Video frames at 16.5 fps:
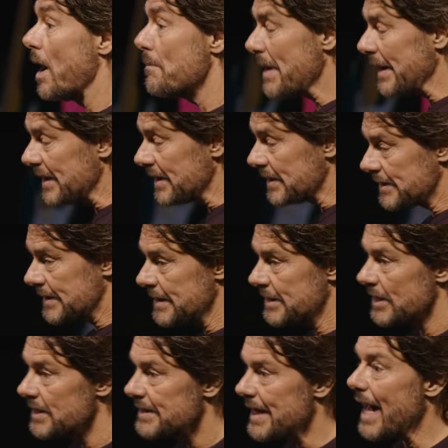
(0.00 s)
I made a
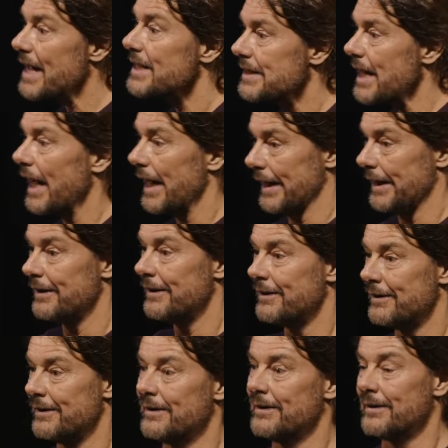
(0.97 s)
decision that day
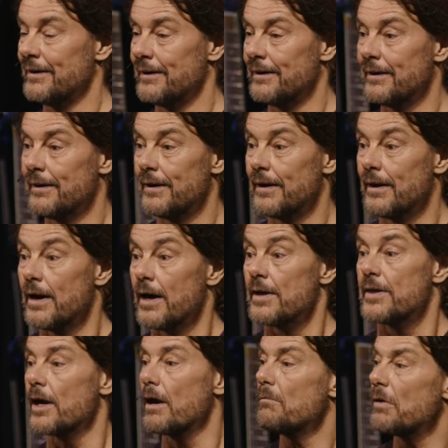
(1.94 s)

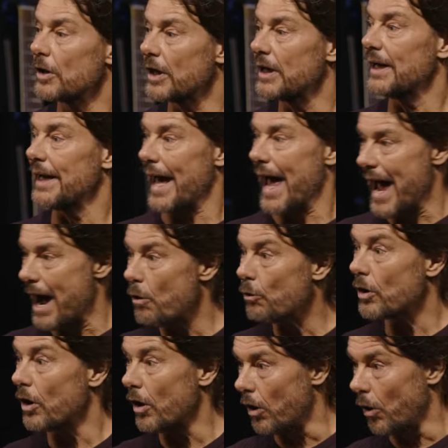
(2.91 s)
that I'm not going to let
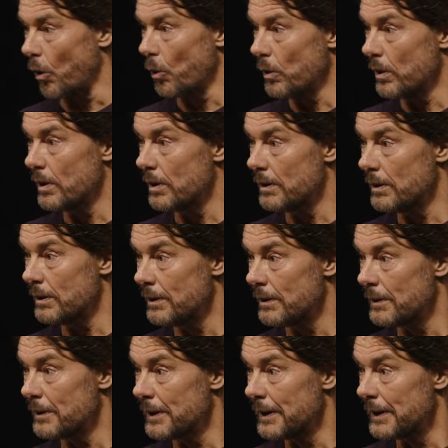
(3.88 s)
alcohol
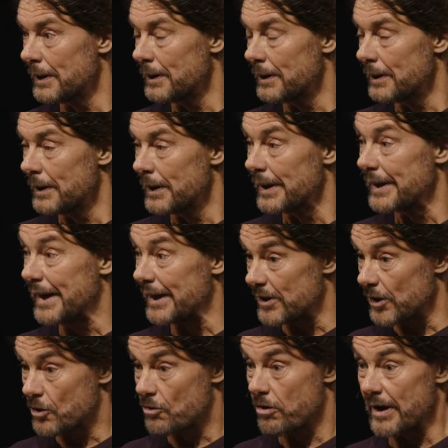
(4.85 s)

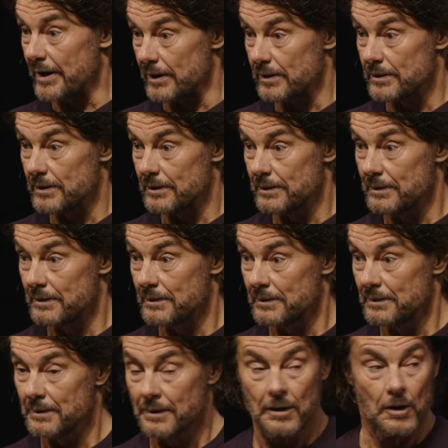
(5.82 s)
get the credit
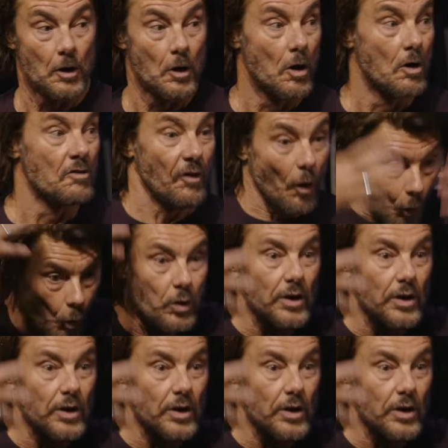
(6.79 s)
for